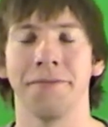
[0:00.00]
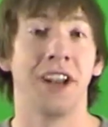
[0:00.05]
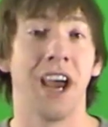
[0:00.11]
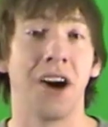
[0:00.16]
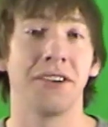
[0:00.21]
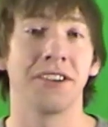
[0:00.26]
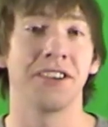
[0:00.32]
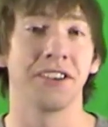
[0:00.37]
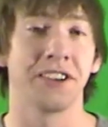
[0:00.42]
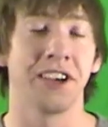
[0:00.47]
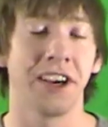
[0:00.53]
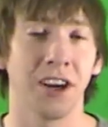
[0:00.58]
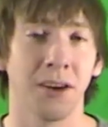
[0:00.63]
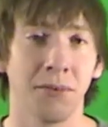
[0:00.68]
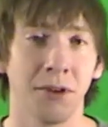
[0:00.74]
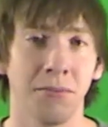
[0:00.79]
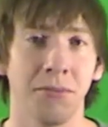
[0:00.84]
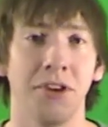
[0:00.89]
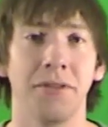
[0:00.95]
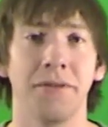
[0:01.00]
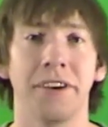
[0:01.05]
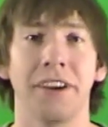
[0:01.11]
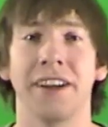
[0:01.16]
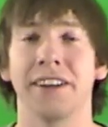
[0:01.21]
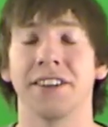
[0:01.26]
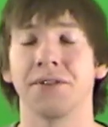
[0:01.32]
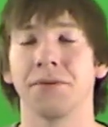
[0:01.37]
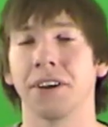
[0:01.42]
Now, it's a terrible
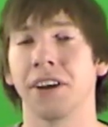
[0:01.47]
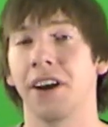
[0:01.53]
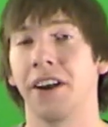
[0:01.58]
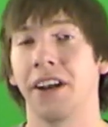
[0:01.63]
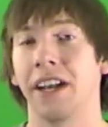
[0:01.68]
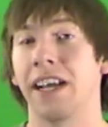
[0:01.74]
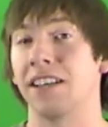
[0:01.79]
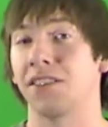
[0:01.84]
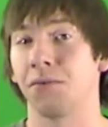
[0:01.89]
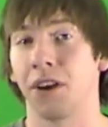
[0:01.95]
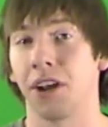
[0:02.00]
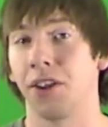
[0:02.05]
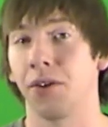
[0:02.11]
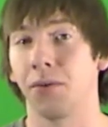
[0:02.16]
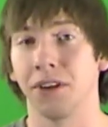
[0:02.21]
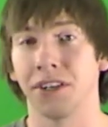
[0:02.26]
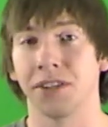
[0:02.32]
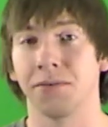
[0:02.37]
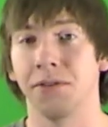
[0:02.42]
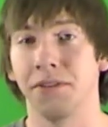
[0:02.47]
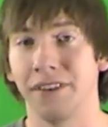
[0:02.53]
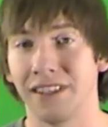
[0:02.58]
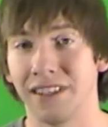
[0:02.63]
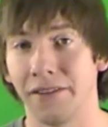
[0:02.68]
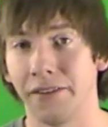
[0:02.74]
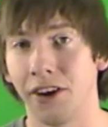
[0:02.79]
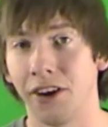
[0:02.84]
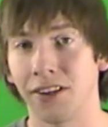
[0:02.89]
movie. It's regarded as one of the worst
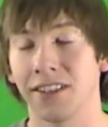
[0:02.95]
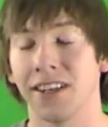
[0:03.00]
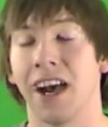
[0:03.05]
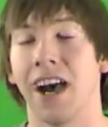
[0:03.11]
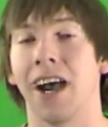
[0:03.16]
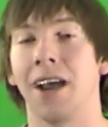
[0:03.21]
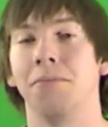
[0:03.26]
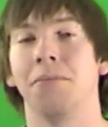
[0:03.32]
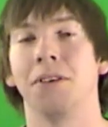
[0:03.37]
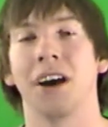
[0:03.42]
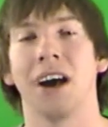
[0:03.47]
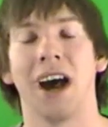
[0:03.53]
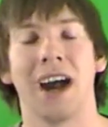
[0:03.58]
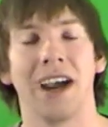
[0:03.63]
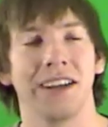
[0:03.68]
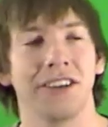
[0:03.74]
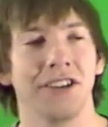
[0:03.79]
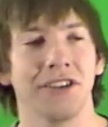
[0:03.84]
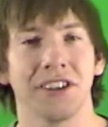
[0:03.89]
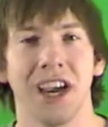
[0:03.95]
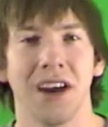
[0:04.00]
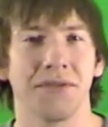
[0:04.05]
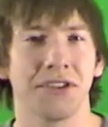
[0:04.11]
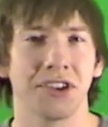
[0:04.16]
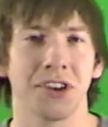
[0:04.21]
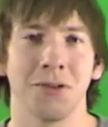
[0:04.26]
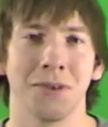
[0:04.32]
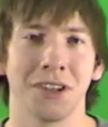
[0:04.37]
movies of all time, but I just
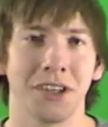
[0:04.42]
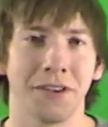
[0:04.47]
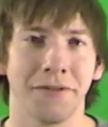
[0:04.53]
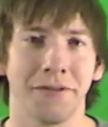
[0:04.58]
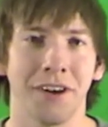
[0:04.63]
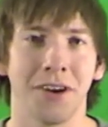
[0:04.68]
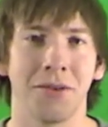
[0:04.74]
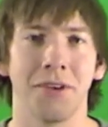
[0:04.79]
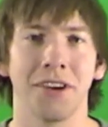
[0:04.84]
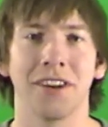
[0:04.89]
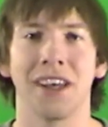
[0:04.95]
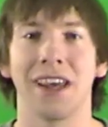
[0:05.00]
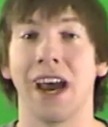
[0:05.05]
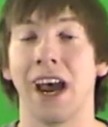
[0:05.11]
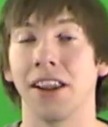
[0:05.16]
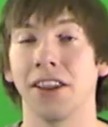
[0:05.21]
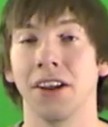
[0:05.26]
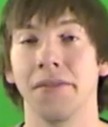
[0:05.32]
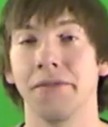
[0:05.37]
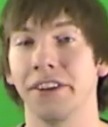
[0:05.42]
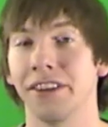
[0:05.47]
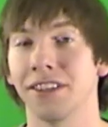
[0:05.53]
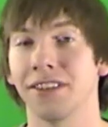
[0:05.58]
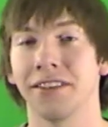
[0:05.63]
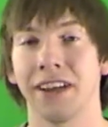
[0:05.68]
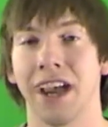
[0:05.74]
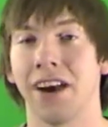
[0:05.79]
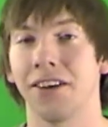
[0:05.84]
have so much fun with it. I love the
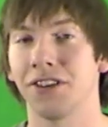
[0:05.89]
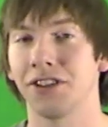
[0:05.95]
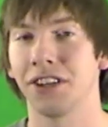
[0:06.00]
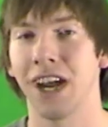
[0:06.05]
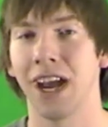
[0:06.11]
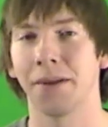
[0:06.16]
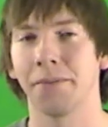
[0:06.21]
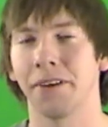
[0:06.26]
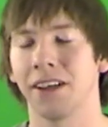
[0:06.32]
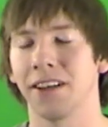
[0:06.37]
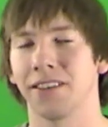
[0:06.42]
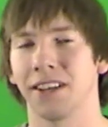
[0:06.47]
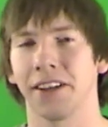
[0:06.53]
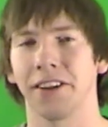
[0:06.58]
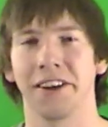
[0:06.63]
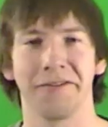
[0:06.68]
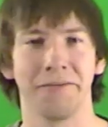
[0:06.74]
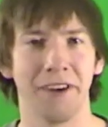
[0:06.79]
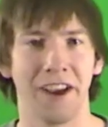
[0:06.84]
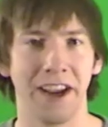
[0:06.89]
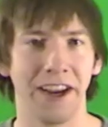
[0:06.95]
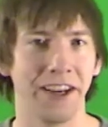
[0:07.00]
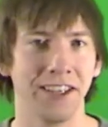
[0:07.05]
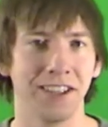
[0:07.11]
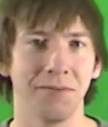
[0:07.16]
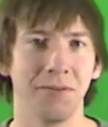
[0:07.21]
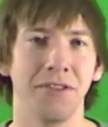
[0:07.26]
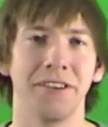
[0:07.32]
soundtrack because I love
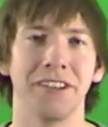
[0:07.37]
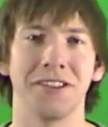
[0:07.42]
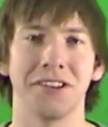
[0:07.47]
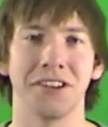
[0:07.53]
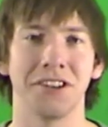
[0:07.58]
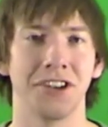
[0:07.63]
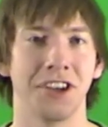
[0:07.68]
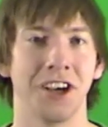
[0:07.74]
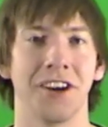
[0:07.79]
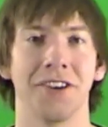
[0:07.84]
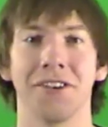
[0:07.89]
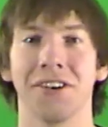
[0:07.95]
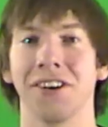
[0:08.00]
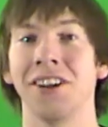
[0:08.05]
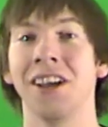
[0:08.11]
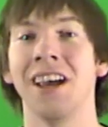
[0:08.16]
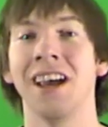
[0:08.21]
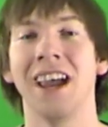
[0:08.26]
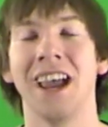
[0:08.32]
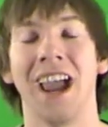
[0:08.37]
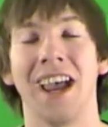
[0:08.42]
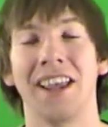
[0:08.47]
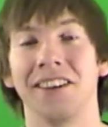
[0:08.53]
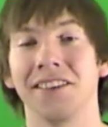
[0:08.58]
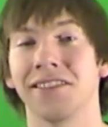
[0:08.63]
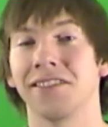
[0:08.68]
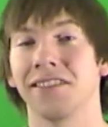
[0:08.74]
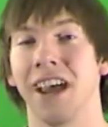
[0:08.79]
80s movies in general,
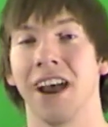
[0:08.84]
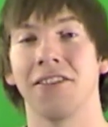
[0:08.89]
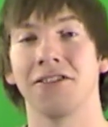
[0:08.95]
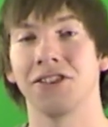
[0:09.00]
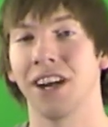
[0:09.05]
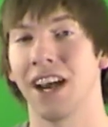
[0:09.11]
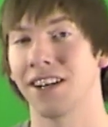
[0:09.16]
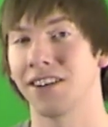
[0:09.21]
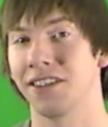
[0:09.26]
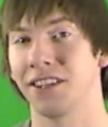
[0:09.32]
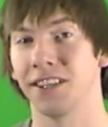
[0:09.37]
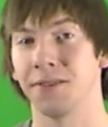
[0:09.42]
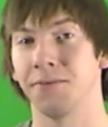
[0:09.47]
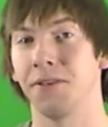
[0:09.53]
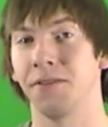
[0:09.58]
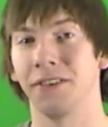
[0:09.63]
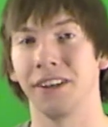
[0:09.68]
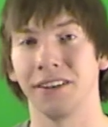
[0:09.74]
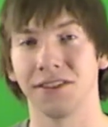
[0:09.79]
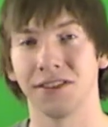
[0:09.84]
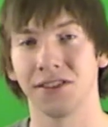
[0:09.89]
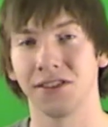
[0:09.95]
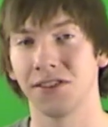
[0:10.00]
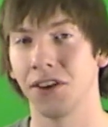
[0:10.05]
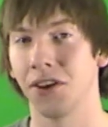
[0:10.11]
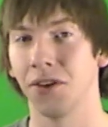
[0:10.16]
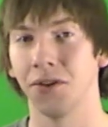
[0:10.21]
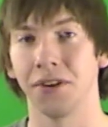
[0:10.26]
and the soundtrack to this movie is
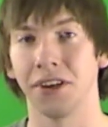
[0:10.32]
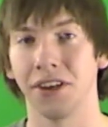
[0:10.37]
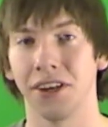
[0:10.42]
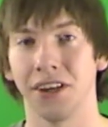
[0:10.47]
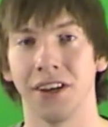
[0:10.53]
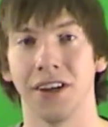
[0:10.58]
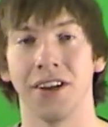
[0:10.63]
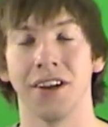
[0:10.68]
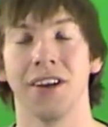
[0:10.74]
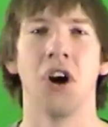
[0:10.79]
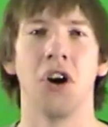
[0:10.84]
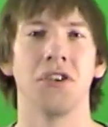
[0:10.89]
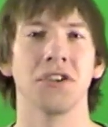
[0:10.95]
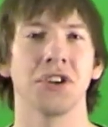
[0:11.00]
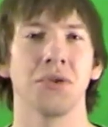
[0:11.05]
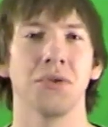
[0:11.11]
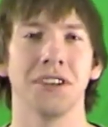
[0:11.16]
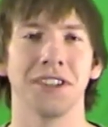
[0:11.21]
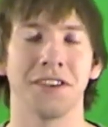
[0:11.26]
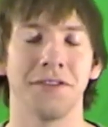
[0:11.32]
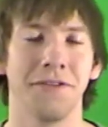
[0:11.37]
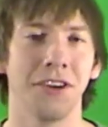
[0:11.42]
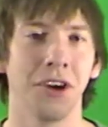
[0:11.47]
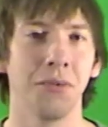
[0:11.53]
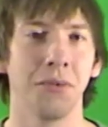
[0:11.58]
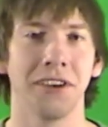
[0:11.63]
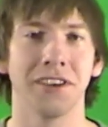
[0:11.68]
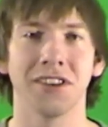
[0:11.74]
so good. Also, it's
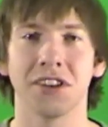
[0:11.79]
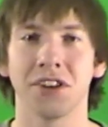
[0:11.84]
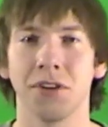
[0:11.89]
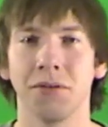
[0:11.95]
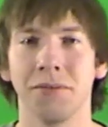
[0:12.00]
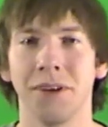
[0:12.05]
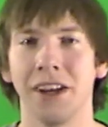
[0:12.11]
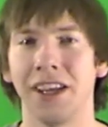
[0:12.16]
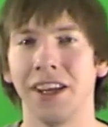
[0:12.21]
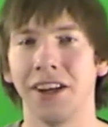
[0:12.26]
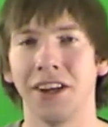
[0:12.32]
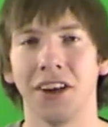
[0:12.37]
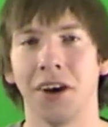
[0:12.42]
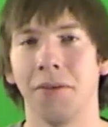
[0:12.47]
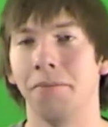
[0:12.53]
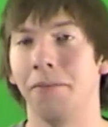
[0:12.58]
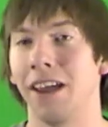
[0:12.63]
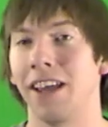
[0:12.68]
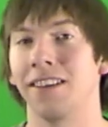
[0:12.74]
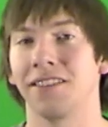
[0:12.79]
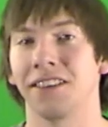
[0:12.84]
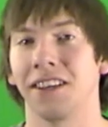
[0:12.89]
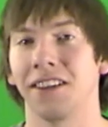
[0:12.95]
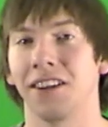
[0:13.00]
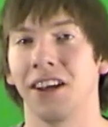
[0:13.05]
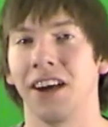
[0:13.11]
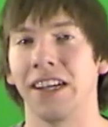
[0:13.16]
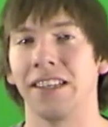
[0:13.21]
filled with so many
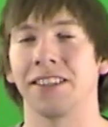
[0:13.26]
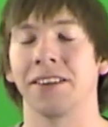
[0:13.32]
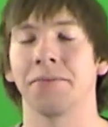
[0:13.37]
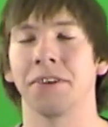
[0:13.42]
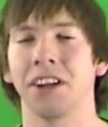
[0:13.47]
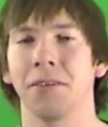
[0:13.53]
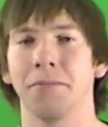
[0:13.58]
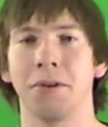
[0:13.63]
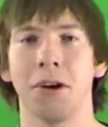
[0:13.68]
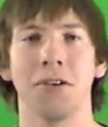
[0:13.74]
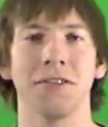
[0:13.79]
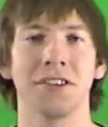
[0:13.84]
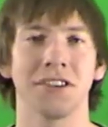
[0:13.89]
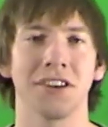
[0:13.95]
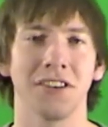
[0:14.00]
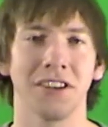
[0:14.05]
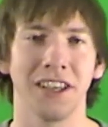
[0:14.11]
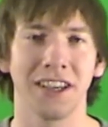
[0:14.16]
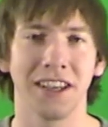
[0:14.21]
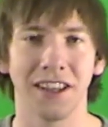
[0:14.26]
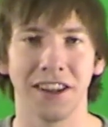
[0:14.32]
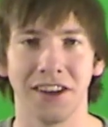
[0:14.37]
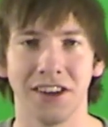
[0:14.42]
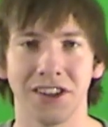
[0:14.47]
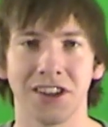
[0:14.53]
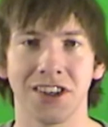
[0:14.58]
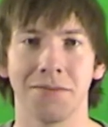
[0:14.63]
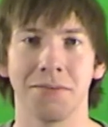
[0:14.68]
amazing lines. I'm gonna post a link in the
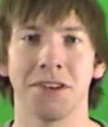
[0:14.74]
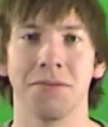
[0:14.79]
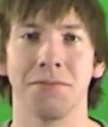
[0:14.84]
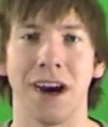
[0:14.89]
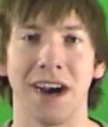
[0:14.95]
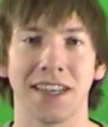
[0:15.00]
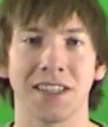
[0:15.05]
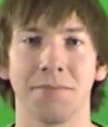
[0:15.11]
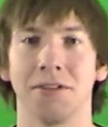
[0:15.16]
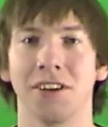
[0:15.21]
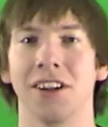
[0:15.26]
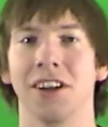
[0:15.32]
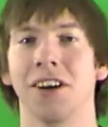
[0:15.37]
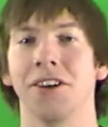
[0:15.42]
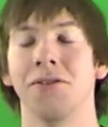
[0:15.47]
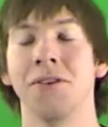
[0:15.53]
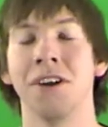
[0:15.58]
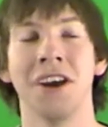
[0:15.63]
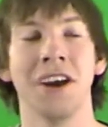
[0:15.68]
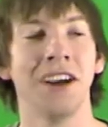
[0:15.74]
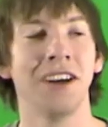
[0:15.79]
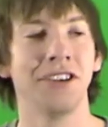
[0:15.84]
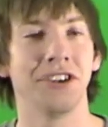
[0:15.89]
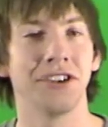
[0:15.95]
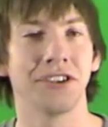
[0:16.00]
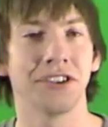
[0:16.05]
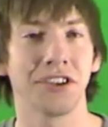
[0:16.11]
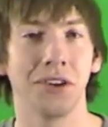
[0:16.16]
description box below
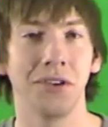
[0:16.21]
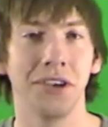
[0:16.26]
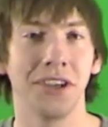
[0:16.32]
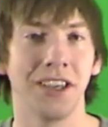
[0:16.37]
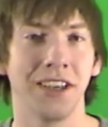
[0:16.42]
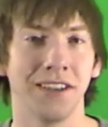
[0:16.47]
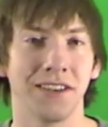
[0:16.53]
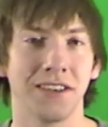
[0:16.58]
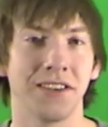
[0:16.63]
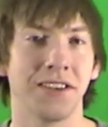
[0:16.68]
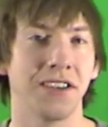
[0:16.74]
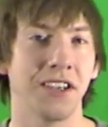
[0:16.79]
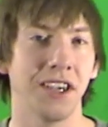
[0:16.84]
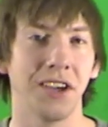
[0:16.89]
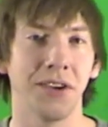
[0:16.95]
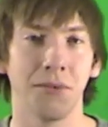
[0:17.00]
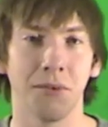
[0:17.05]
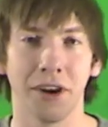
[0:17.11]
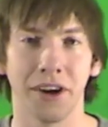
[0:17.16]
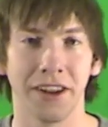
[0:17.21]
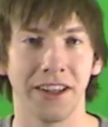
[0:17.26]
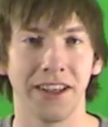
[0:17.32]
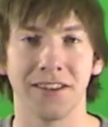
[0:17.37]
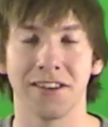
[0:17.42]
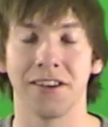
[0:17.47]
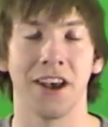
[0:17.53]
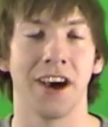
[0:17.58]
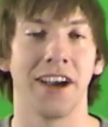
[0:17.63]
just so you can see one of
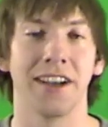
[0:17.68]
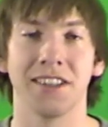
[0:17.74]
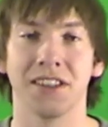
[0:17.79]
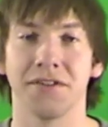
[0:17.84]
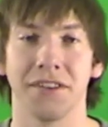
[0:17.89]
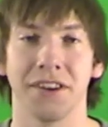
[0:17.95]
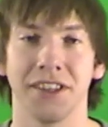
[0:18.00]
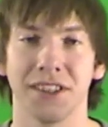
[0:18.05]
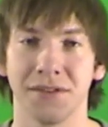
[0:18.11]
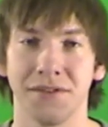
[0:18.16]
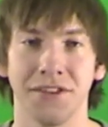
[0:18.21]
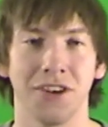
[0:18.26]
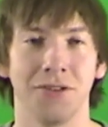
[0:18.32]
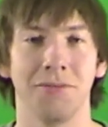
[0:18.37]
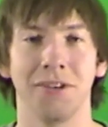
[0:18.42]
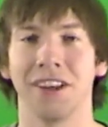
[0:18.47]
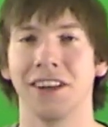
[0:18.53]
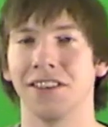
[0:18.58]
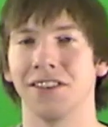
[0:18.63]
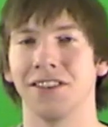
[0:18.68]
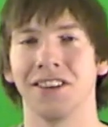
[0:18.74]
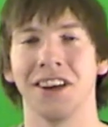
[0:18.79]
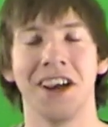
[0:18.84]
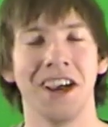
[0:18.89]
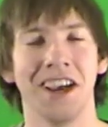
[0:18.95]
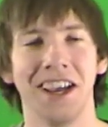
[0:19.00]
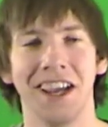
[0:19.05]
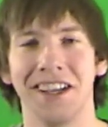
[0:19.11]
these lines from this film because
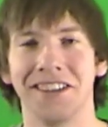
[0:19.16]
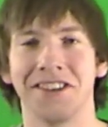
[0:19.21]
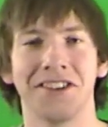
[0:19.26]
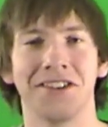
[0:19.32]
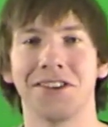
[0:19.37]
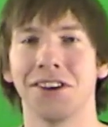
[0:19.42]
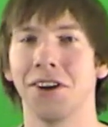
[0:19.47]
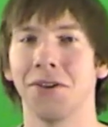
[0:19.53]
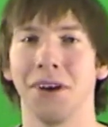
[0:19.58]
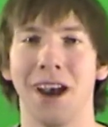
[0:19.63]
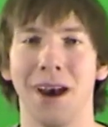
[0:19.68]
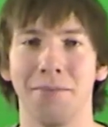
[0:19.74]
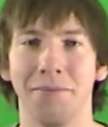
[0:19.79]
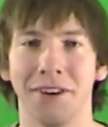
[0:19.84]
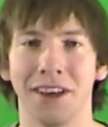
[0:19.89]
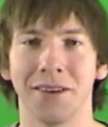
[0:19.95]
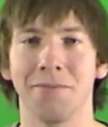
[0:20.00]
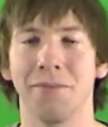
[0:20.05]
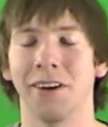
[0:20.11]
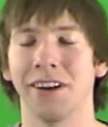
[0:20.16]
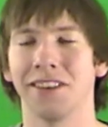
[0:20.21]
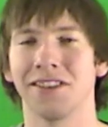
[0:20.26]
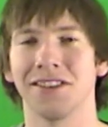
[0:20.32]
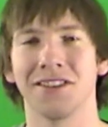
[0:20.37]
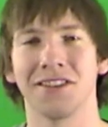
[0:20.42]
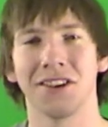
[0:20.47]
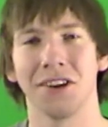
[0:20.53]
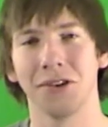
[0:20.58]
it's so epic, but
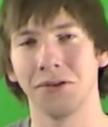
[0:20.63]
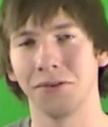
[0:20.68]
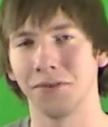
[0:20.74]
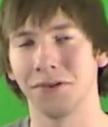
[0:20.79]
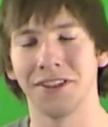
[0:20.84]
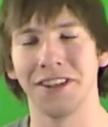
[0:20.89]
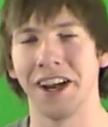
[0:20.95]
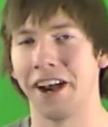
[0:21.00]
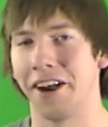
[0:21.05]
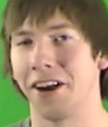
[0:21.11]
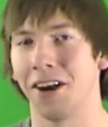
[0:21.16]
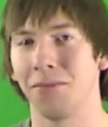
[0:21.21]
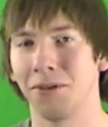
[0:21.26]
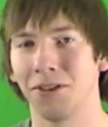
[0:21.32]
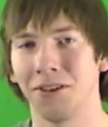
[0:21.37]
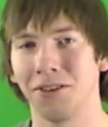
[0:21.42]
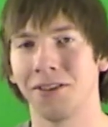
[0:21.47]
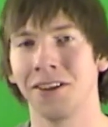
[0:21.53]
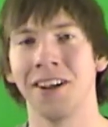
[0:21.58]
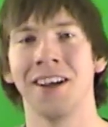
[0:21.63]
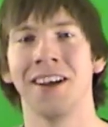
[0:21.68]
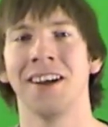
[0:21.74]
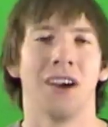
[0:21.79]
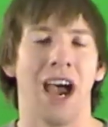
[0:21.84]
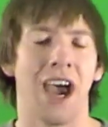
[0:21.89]
it's so terrible.